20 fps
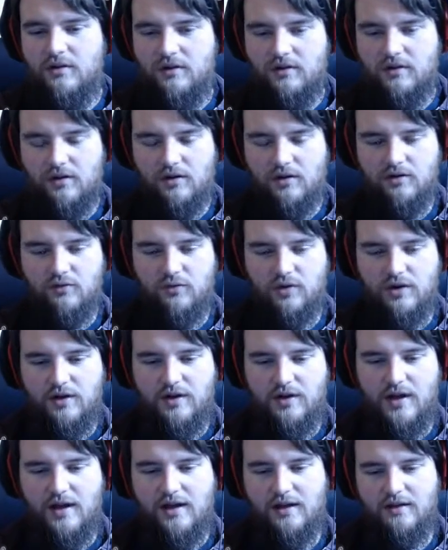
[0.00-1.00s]
on one
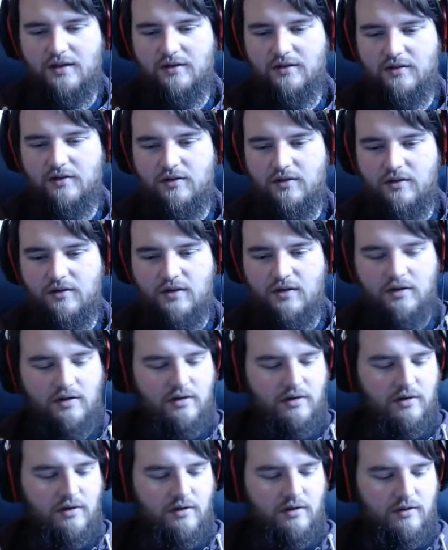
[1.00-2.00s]
hand,
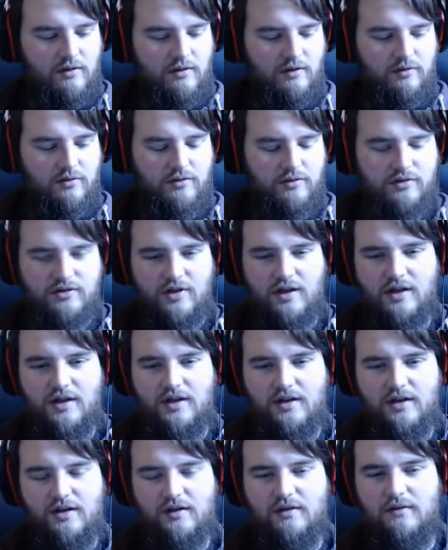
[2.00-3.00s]
you would
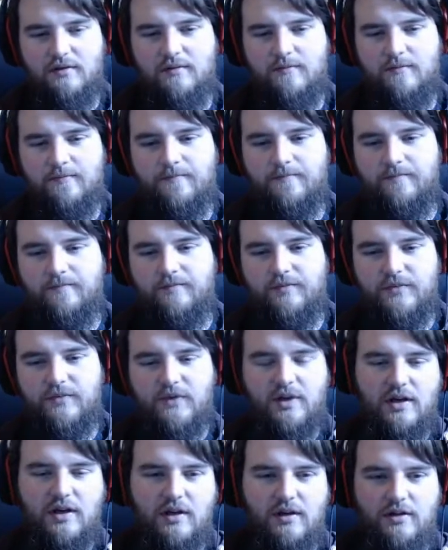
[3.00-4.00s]
say,
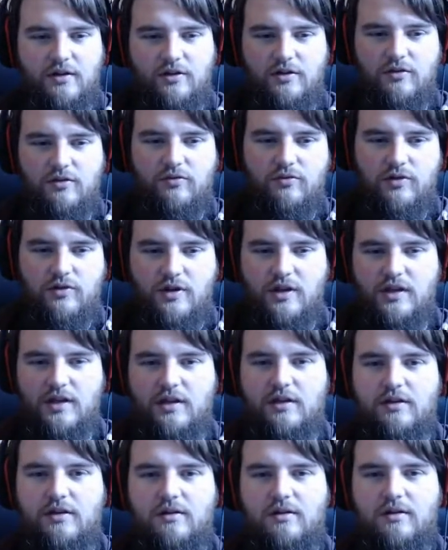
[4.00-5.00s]
a unique